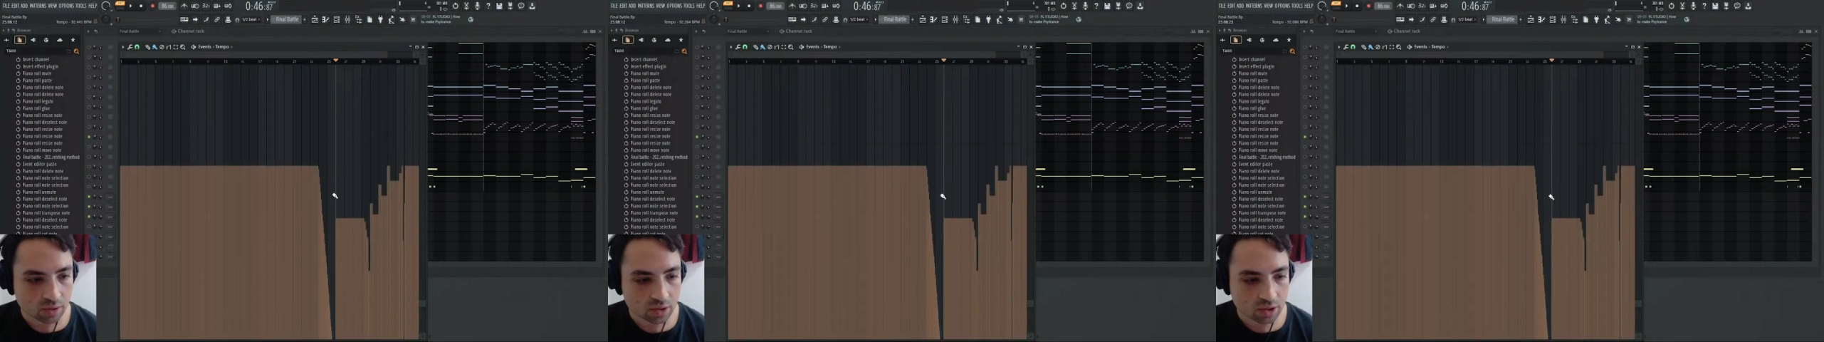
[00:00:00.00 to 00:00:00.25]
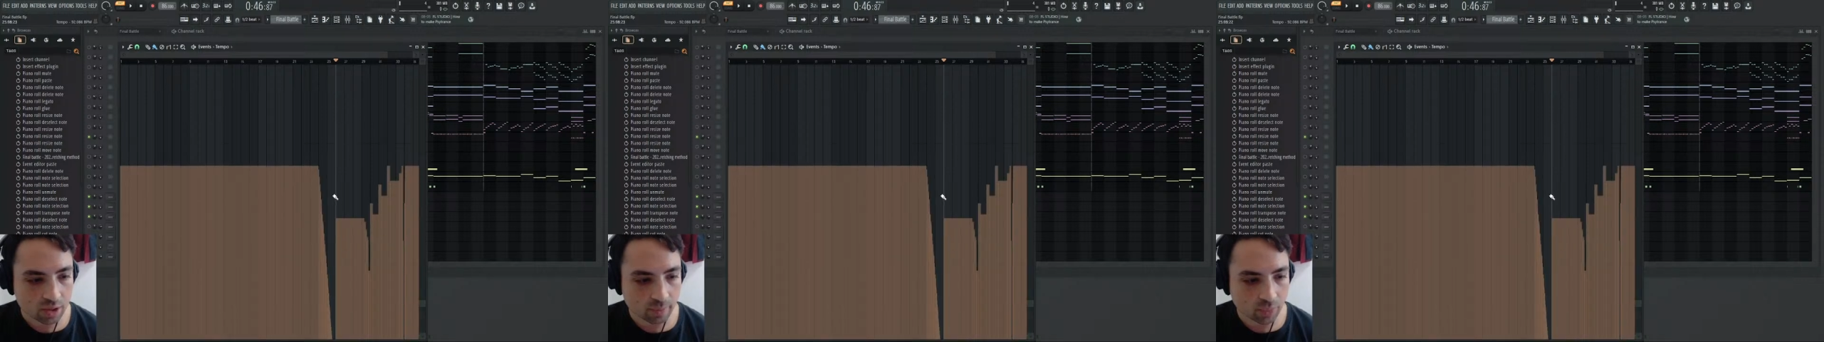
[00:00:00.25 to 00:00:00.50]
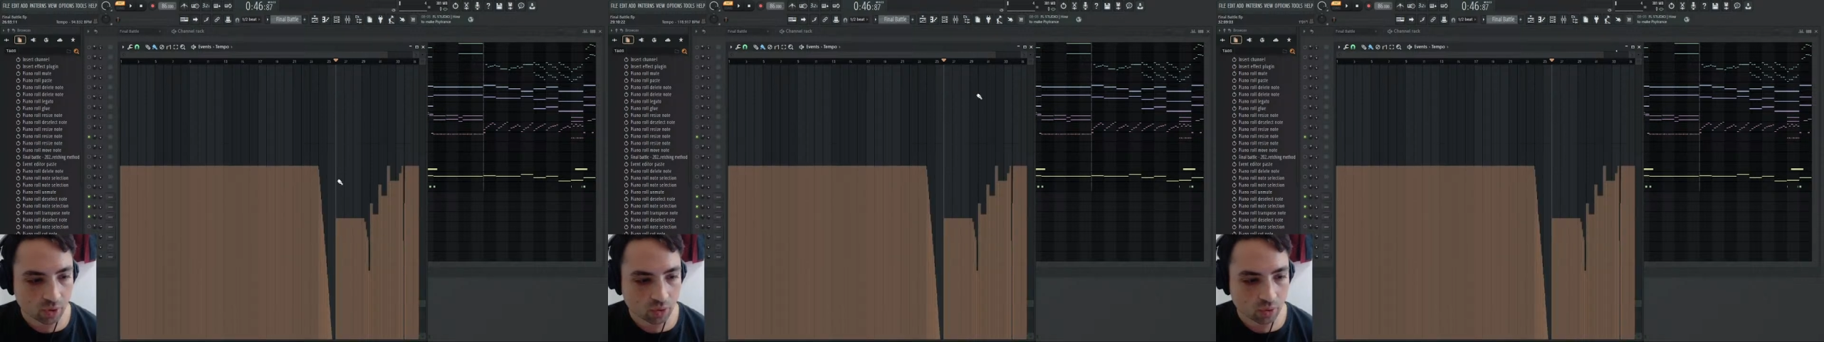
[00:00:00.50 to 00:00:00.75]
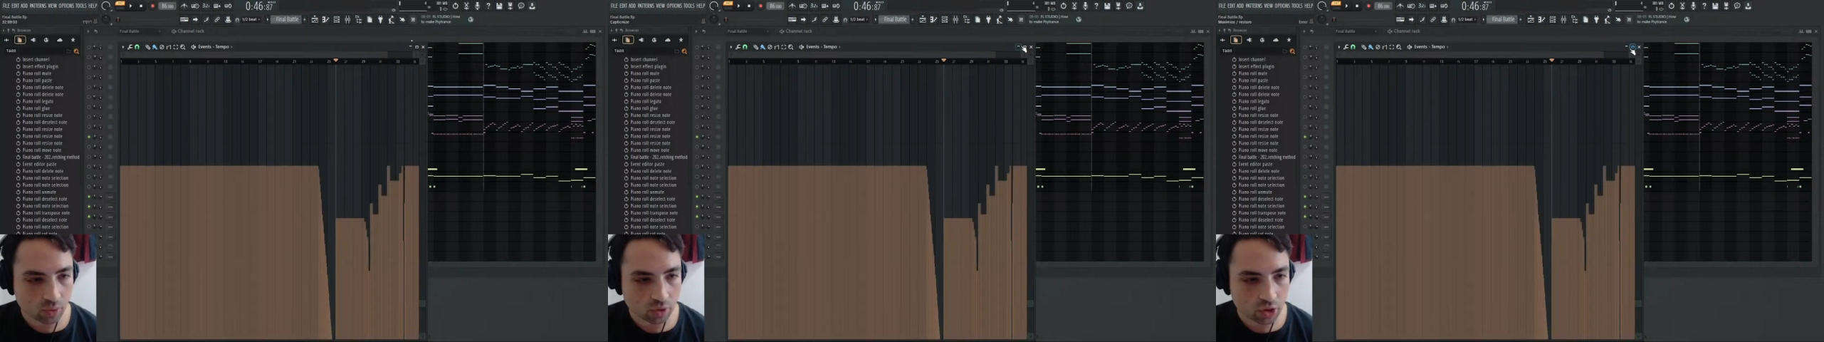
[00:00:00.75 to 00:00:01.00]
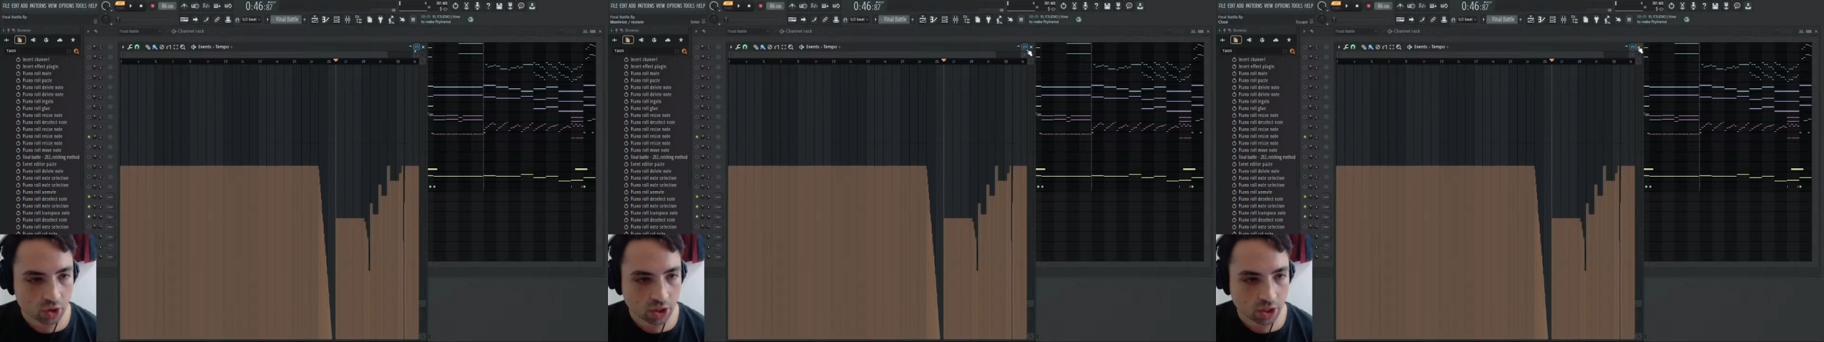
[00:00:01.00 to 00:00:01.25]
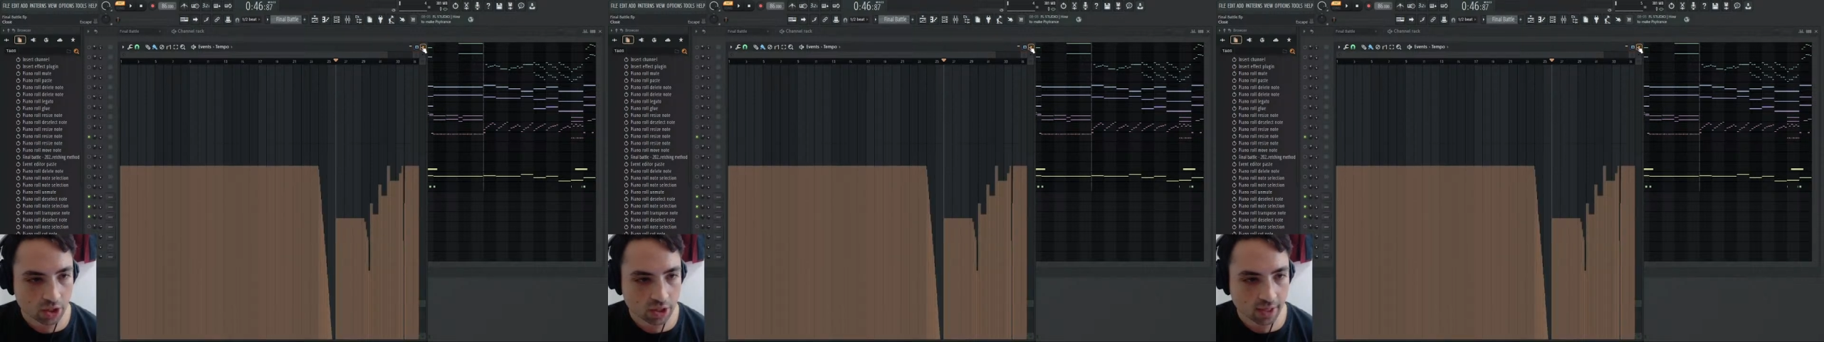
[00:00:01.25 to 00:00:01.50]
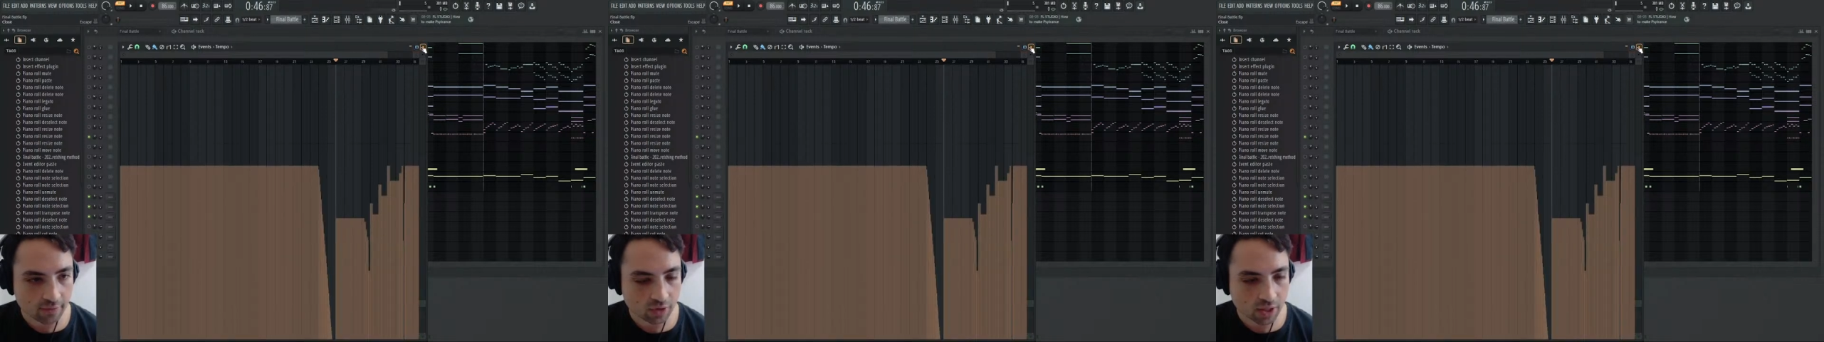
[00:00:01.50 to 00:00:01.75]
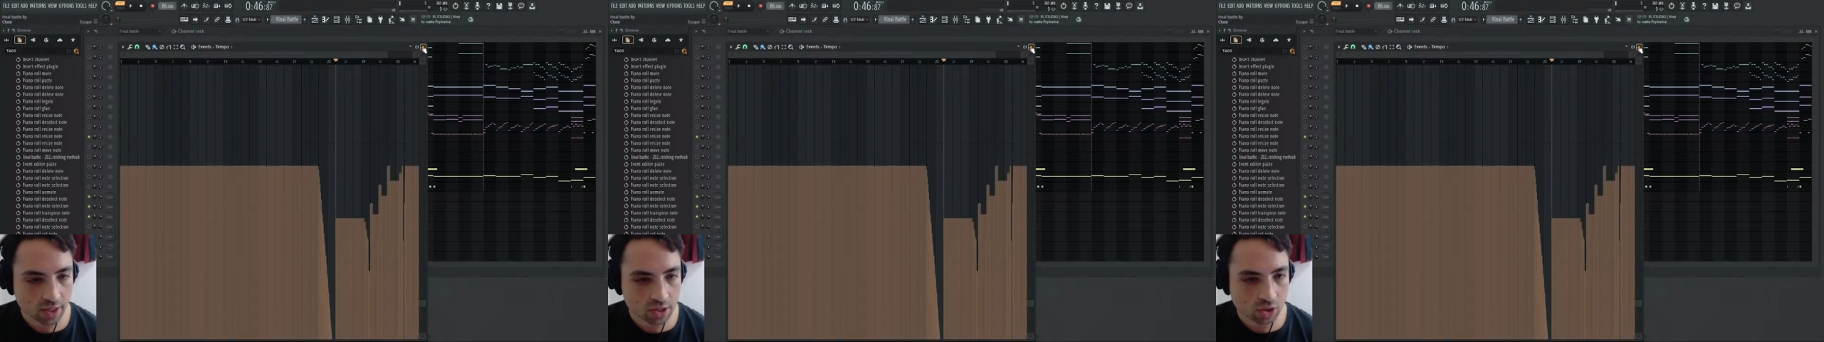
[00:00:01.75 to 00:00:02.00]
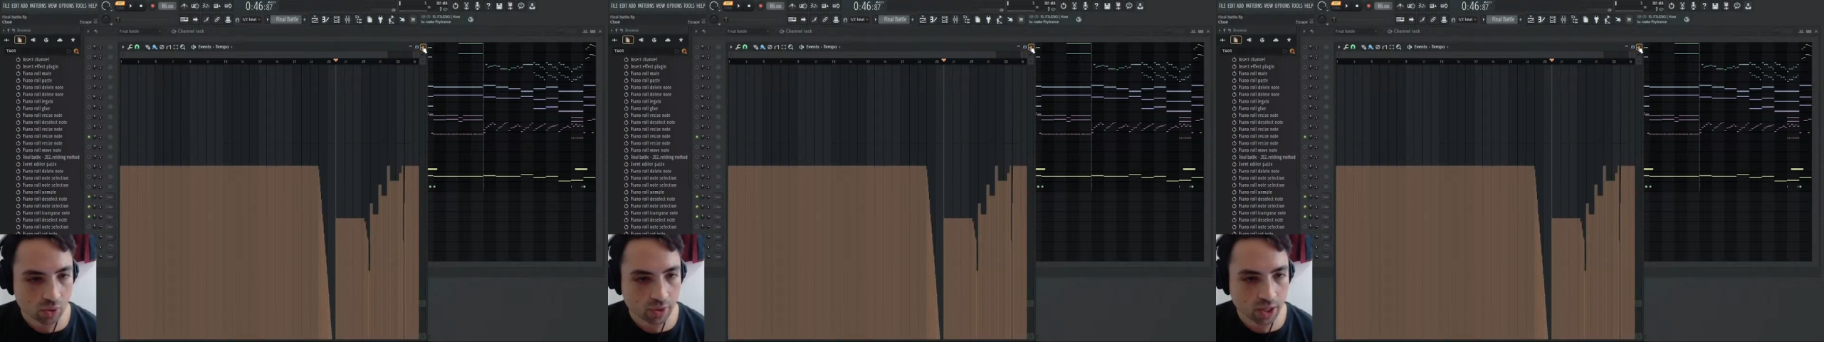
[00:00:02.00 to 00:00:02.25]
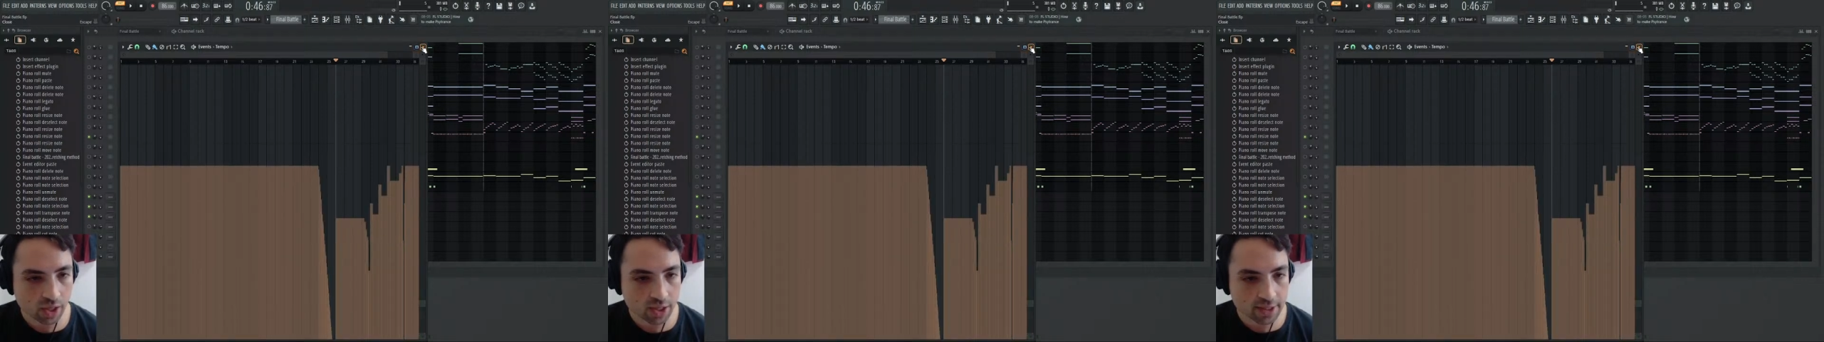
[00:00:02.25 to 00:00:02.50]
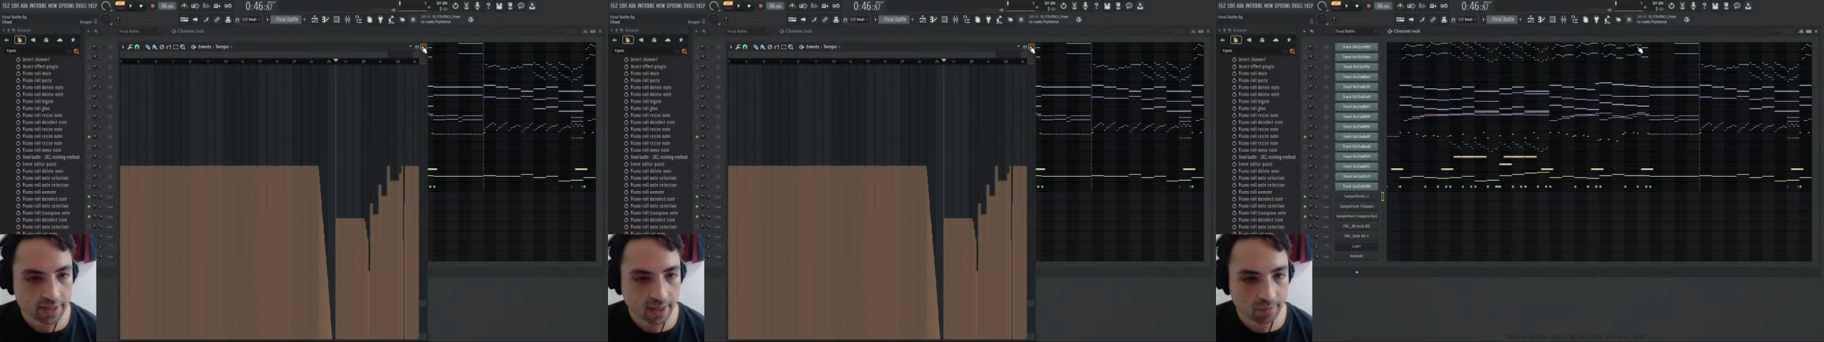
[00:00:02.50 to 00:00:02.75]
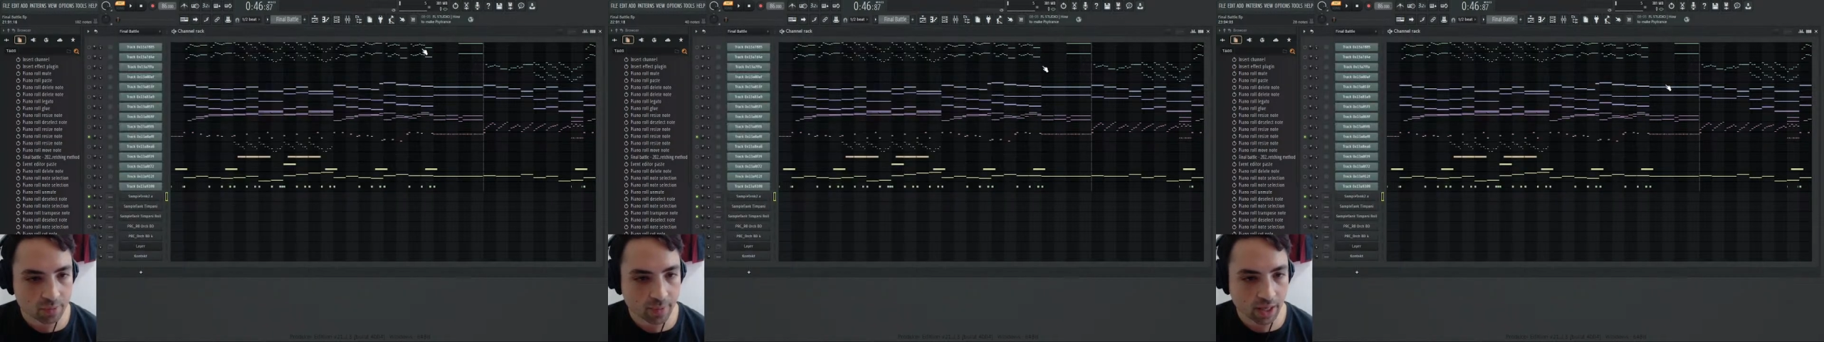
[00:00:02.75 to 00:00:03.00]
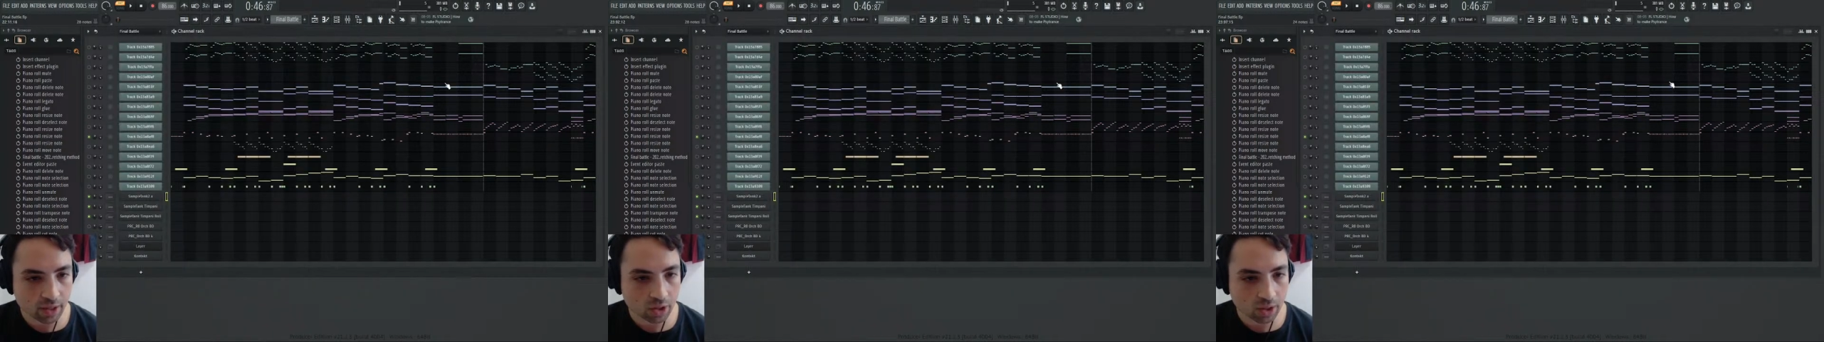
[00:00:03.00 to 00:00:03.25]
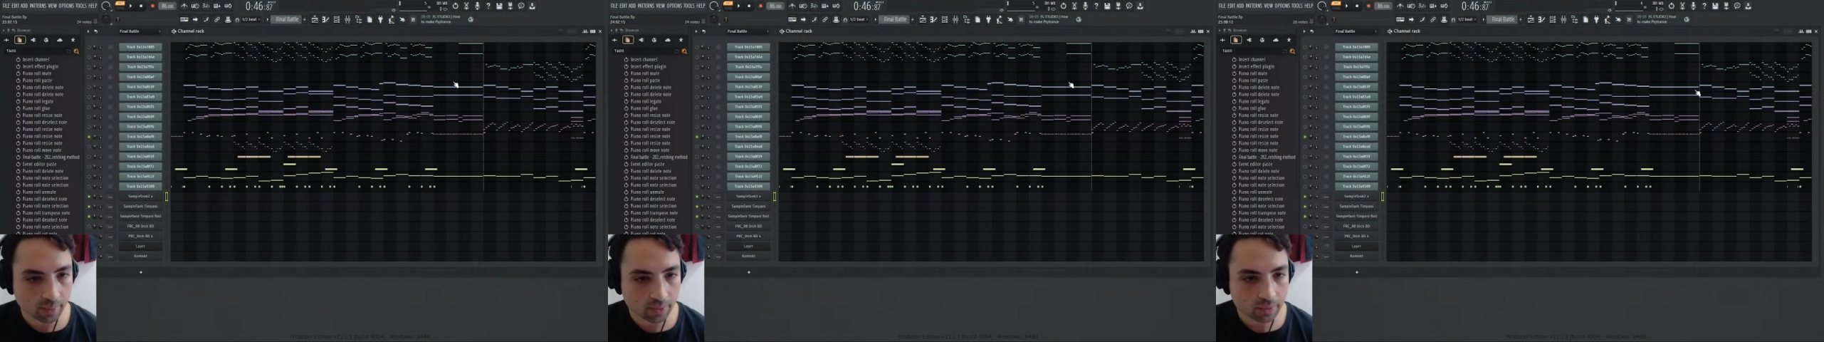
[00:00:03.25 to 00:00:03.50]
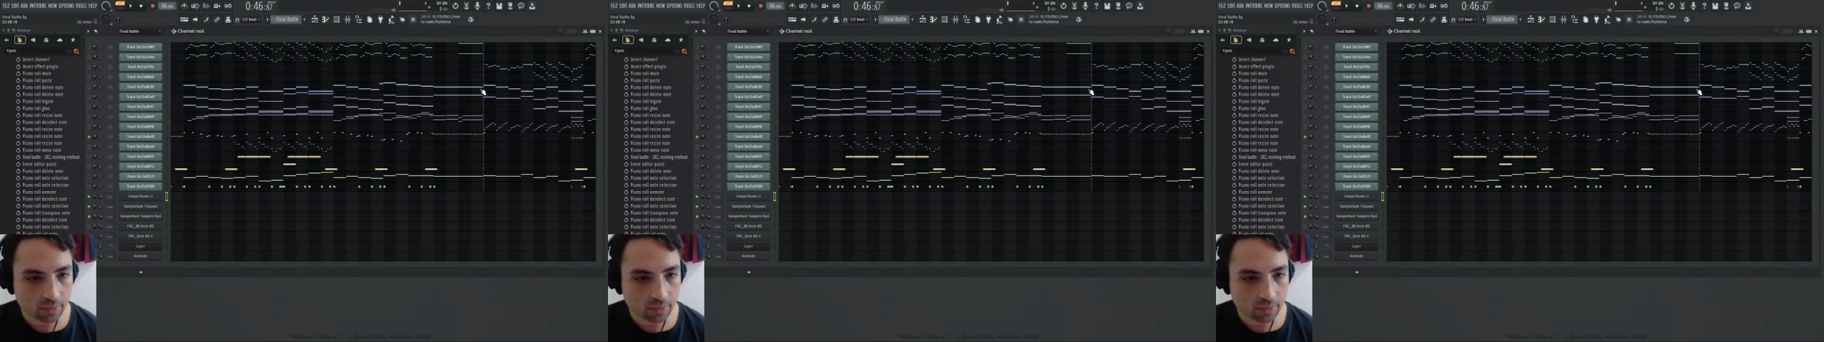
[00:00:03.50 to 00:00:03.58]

tempo change, after that slowdown, it snaps back up.